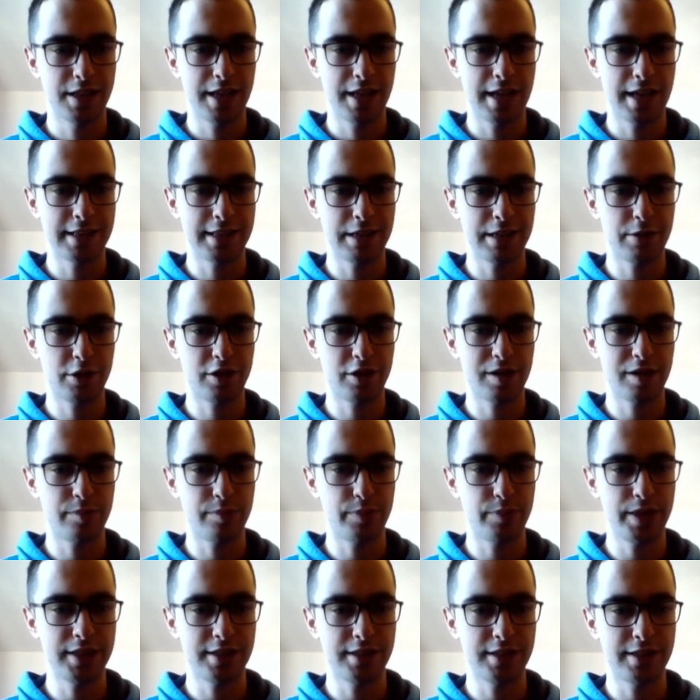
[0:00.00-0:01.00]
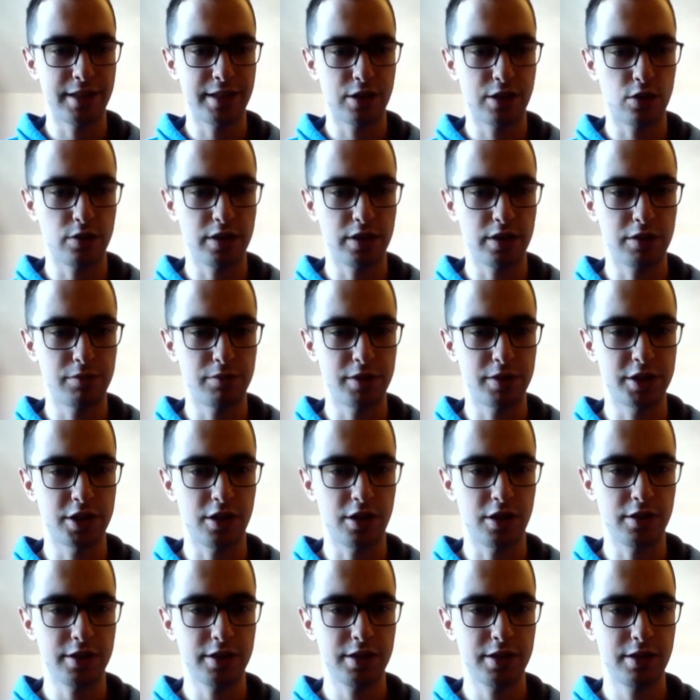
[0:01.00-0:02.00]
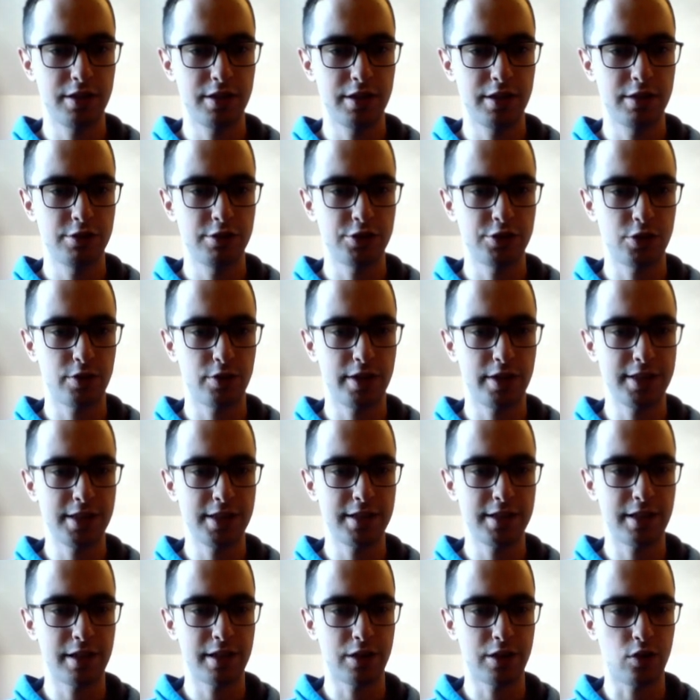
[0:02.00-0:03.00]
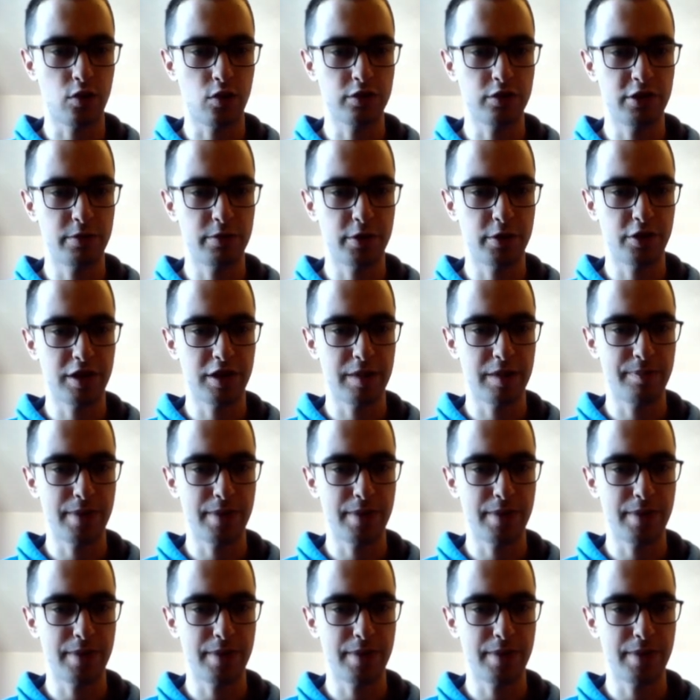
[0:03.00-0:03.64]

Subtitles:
and then we're gonna print the coded result. So this is the decoder. We're gonna